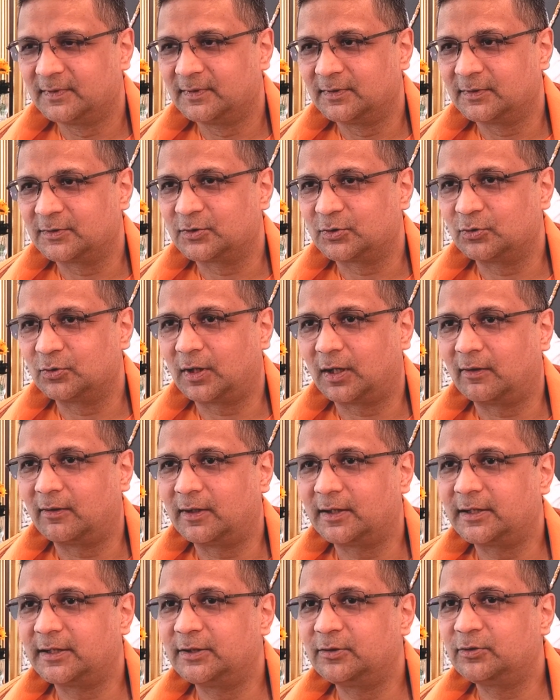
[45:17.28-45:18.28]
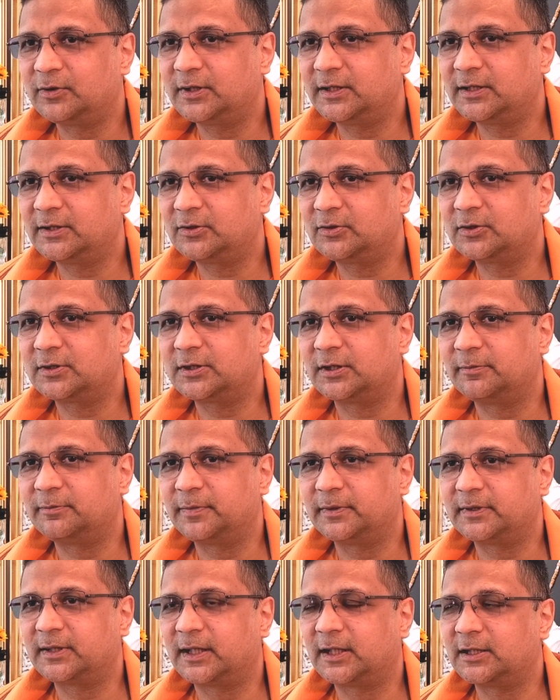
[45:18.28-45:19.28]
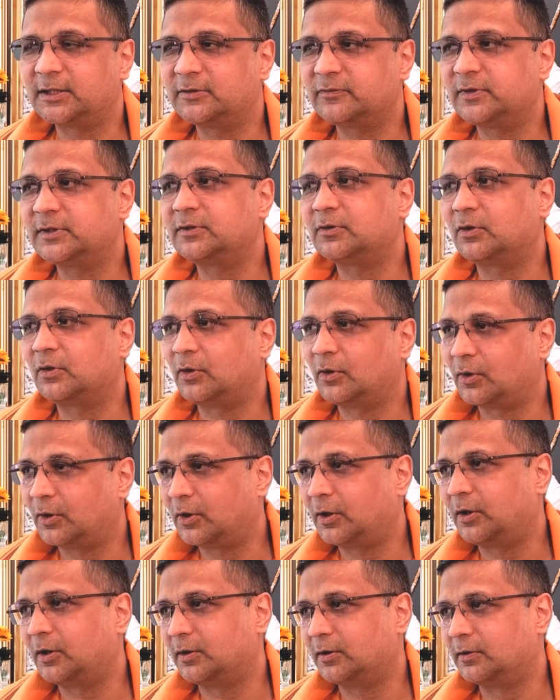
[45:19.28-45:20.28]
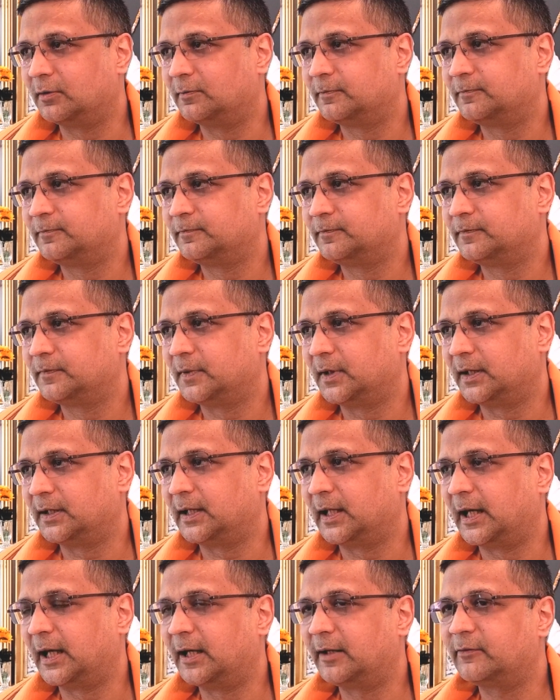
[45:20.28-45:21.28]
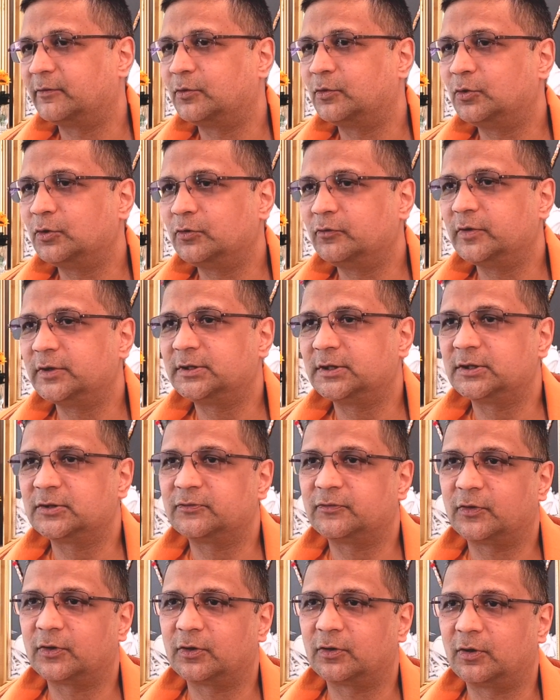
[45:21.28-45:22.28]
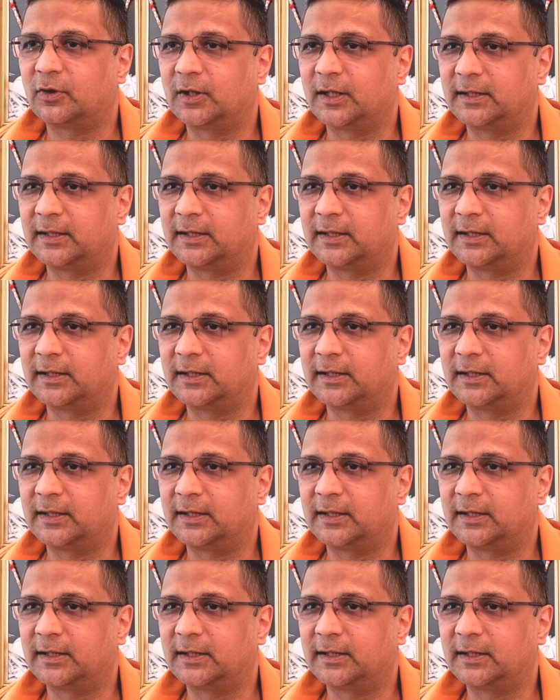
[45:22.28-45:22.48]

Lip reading: So our duty is to sympathize with all and have good wishes for all.